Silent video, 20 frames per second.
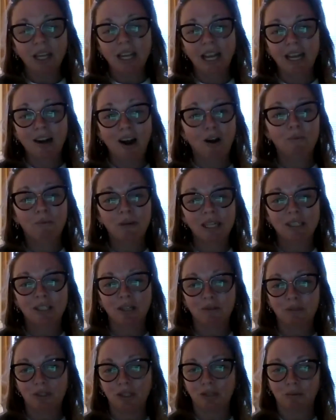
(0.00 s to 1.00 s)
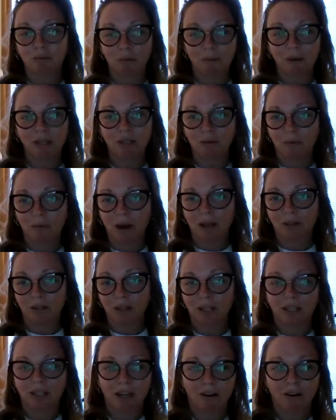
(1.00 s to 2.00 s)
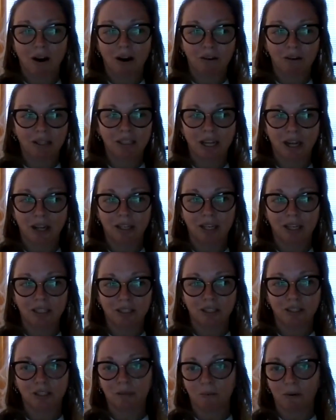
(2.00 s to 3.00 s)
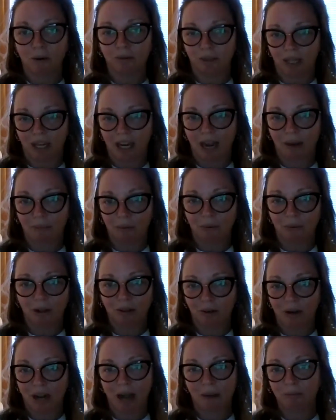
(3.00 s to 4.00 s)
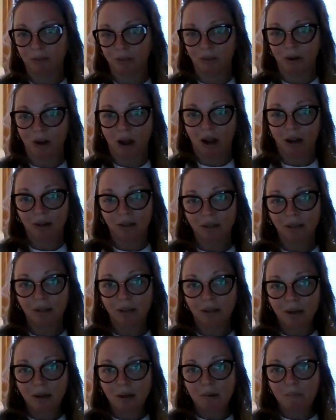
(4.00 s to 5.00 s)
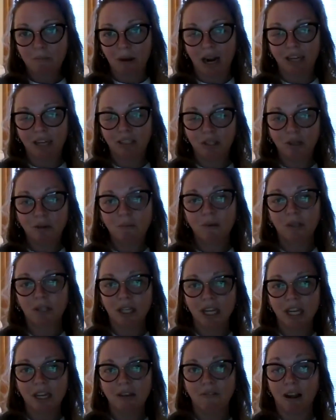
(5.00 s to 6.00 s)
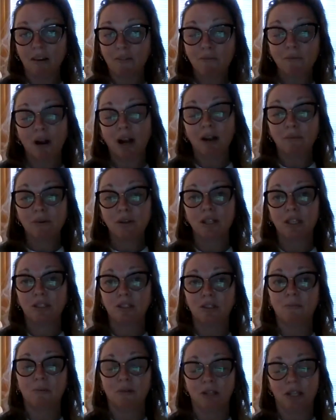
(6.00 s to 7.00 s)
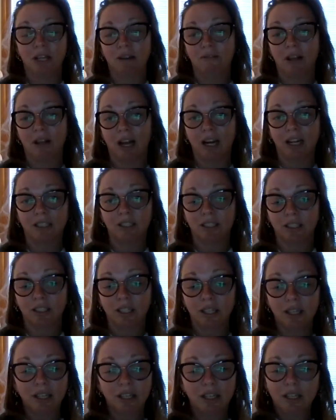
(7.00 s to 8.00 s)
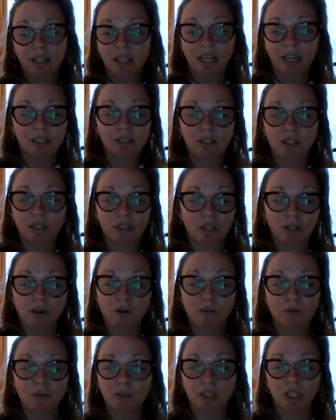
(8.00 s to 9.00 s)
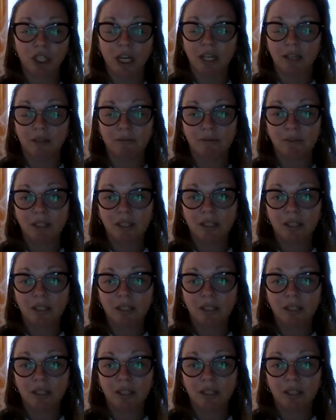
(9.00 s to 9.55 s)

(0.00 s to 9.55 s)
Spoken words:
and all we do is just repeat the weather that they're already telling us is supposed to happen, whether it happens or not. But I do believe, I really do believe that it's just local shit.